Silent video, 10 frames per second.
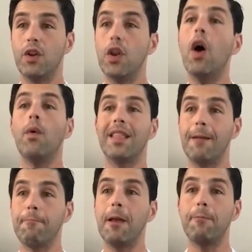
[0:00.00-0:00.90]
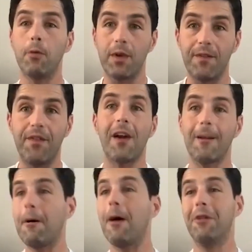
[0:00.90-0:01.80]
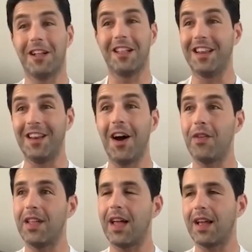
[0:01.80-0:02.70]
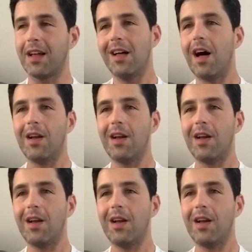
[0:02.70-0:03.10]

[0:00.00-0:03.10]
knowing that people would very publicly know that, like,